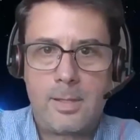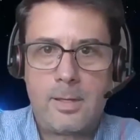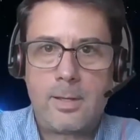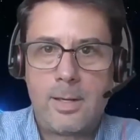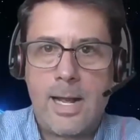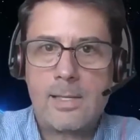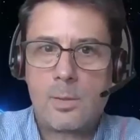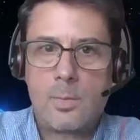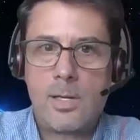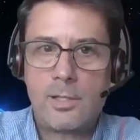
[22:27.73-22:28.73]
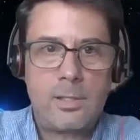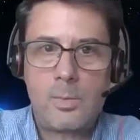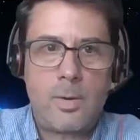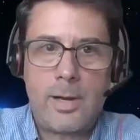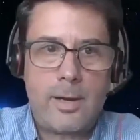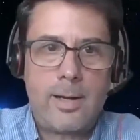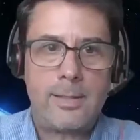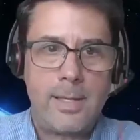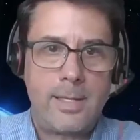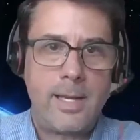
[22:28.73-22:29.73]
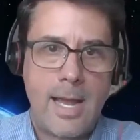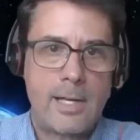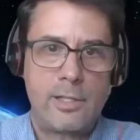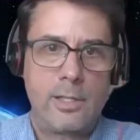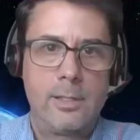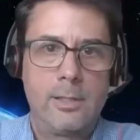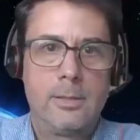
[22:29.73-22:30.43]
they're going to ask questions why you're not taking action.